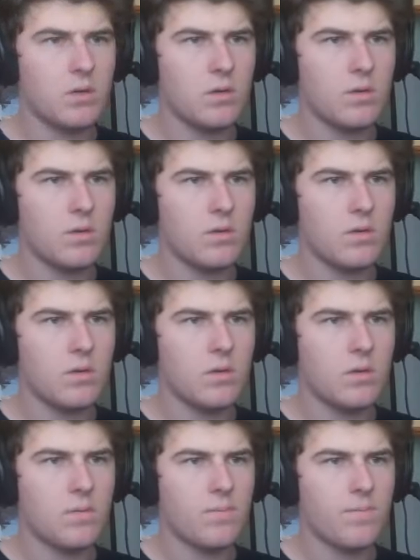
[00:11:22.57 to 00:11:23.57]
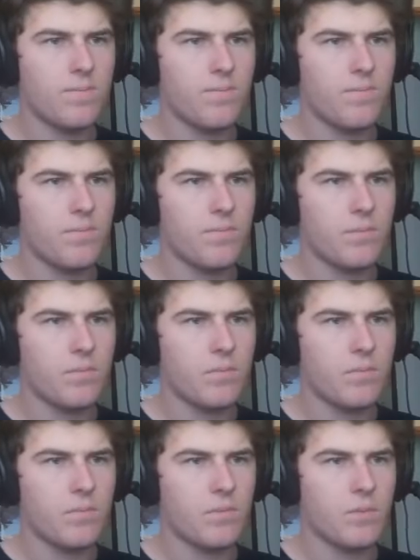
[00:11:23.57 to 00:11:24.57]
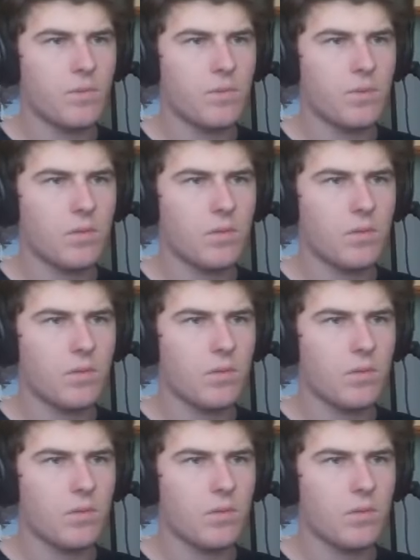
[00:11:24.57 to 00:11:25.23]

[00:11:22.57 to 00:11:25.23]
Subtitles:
[no speech]